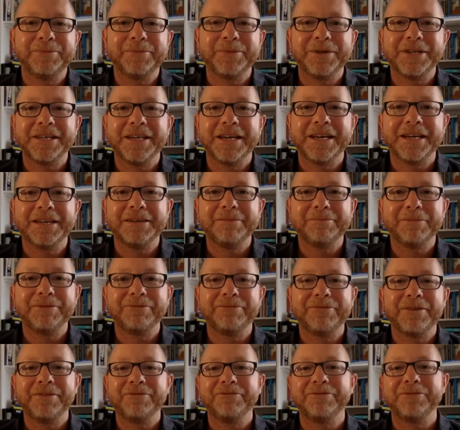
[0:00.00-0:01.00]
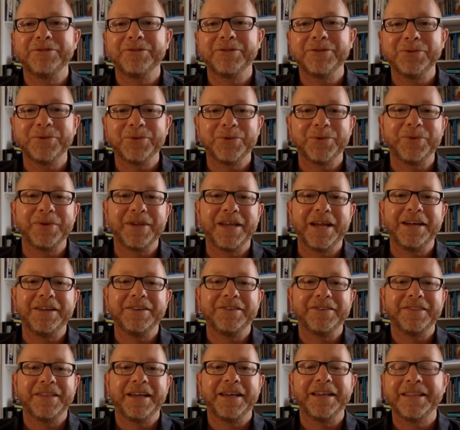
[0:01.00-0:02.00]
be fun for us all to engage
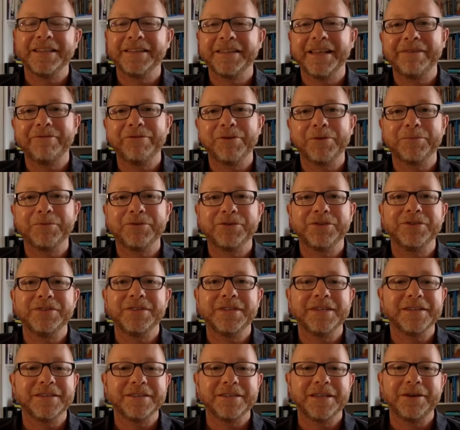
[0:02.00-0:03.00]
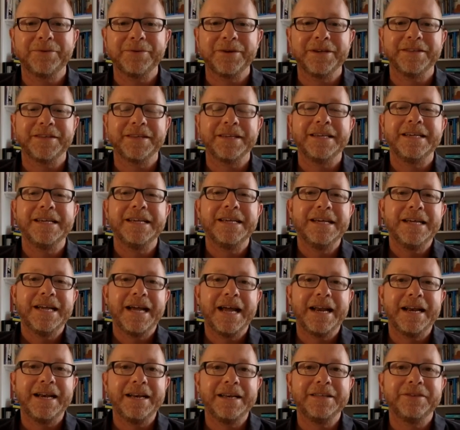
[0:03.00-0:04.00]
in that. There's every opportunity. It's so easy.
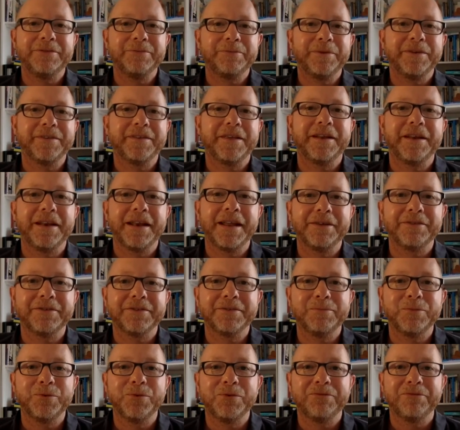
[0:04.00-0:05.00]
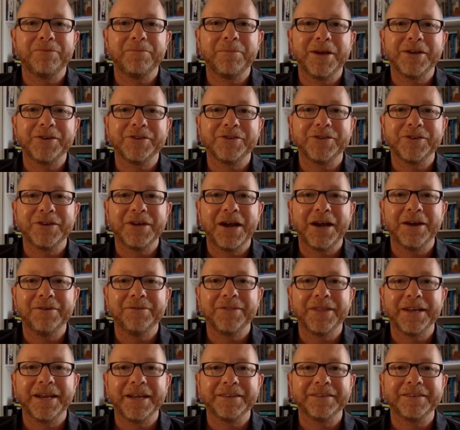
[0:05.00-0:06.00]
And Liz will be sending out some more information over
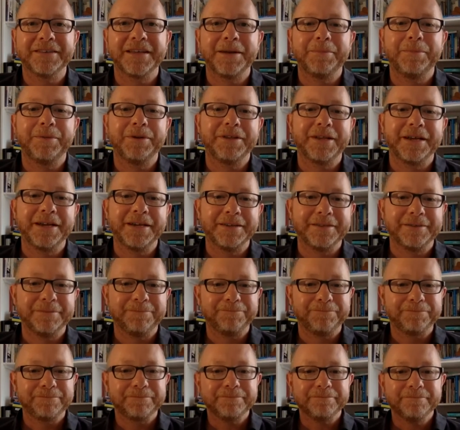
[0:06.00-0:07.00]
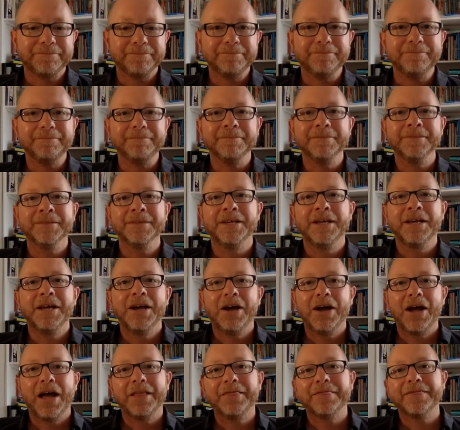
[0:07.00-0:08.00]
the next couple of days.
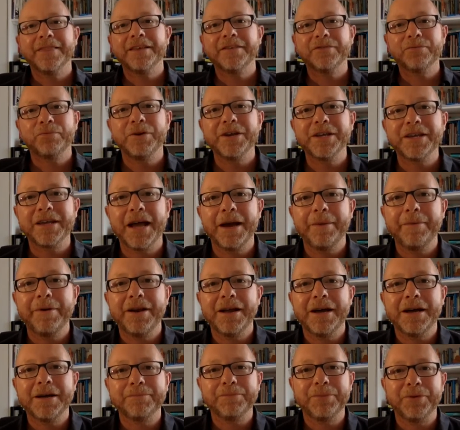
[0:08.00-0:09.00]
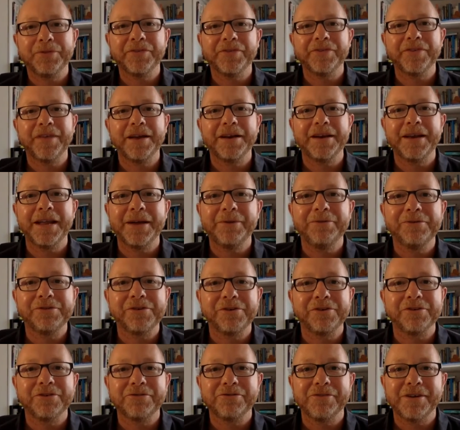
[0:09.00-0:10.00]
This week coming up on Sunday, we've
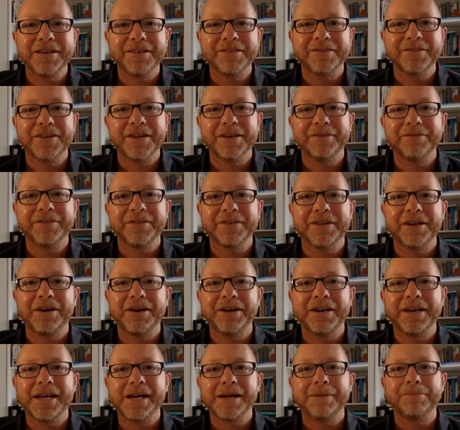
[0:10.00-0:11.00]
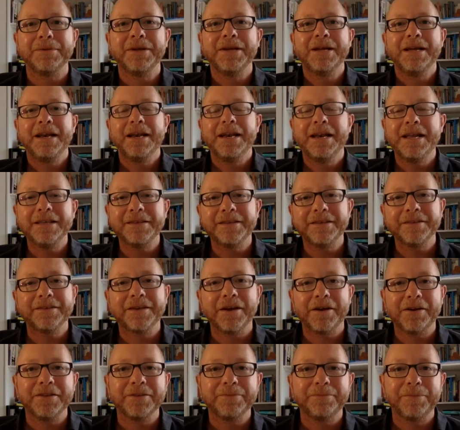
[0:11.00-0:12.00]
got a great service lined up. Liz is
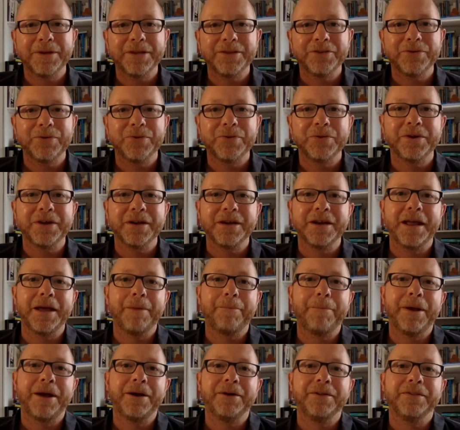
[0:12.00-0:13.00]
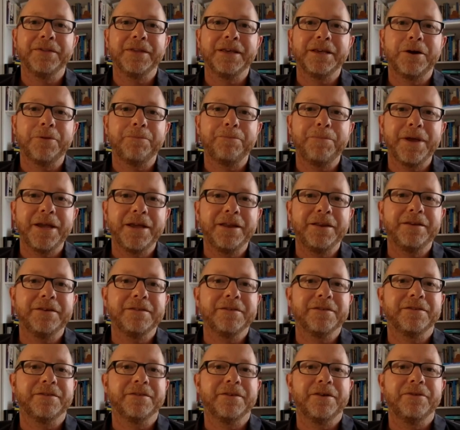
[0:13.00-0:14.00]
going to be talking about the
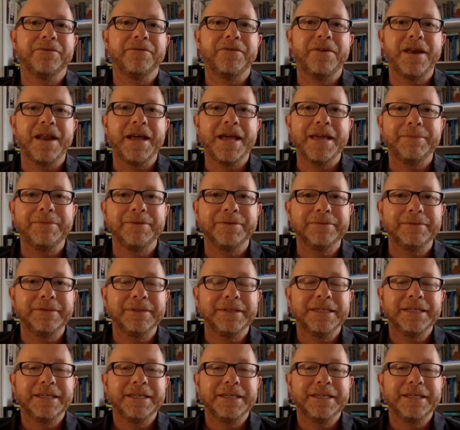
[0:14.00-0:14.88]
obedience of Naaman.